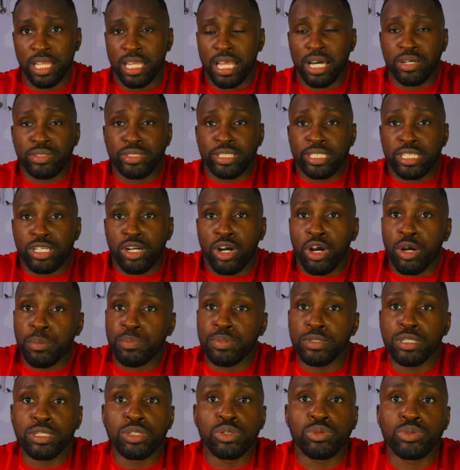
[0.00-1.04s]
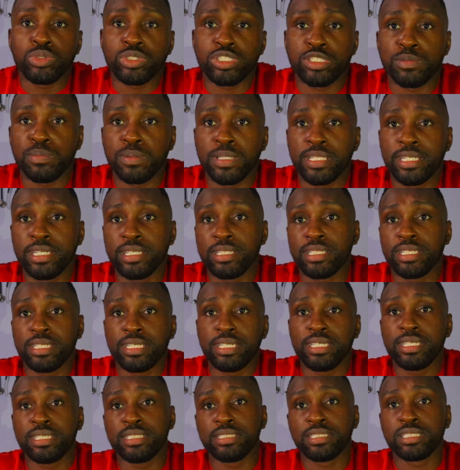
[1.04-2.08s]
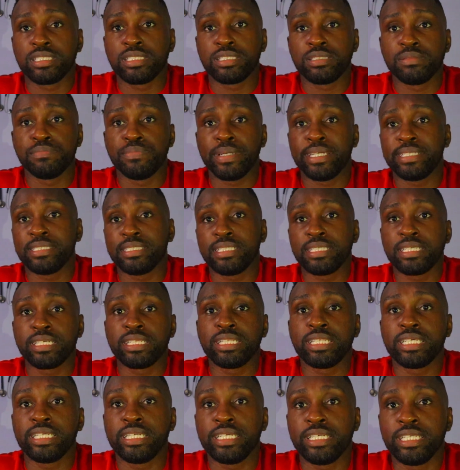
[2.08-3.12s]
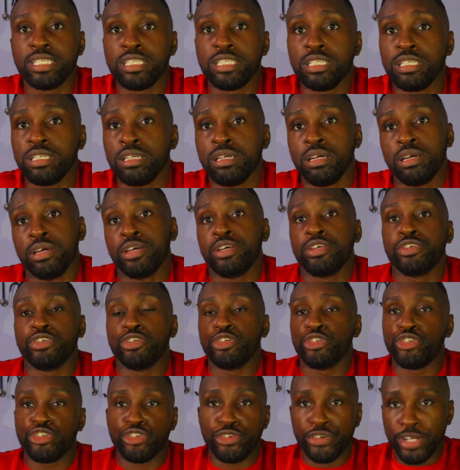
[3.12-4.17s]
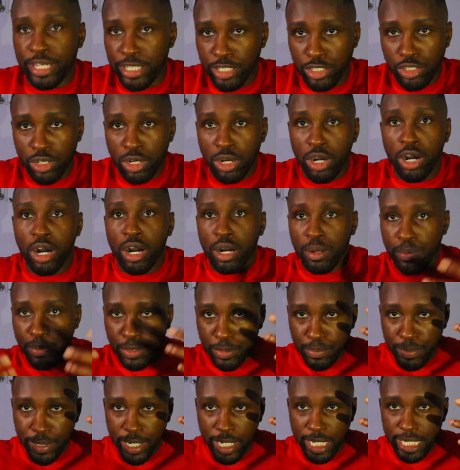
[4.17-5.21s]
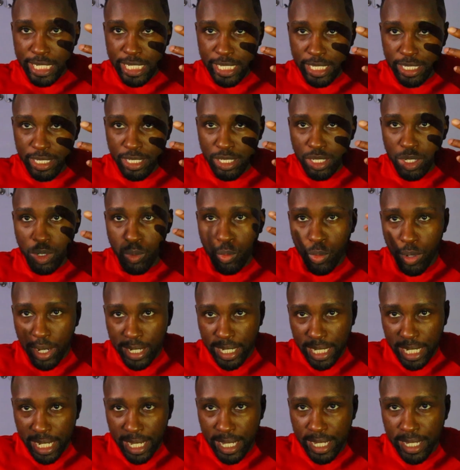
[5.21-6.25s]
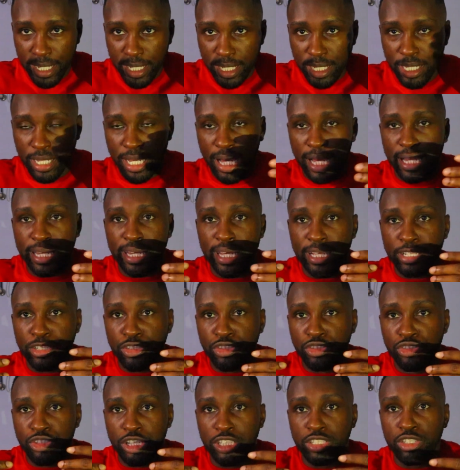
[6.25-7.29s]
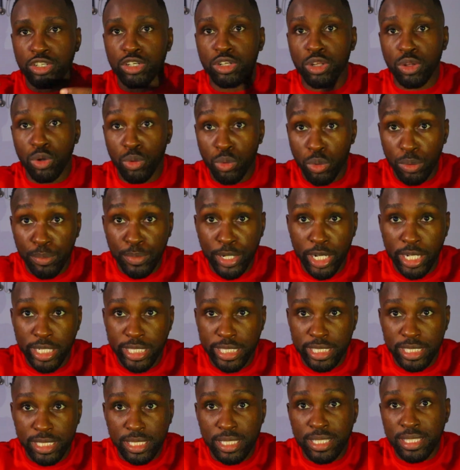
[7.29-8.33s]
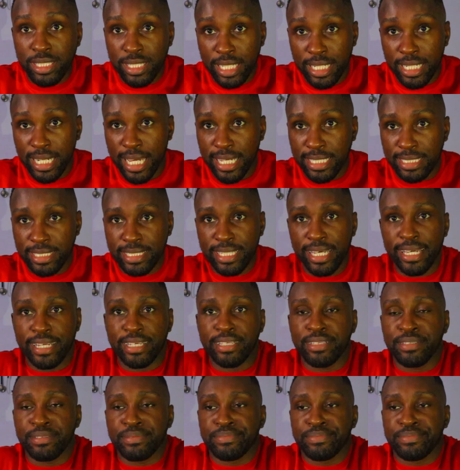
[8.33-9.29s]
Now the upper lower split is basically you train your upper body one day and then you train your lower body the next day.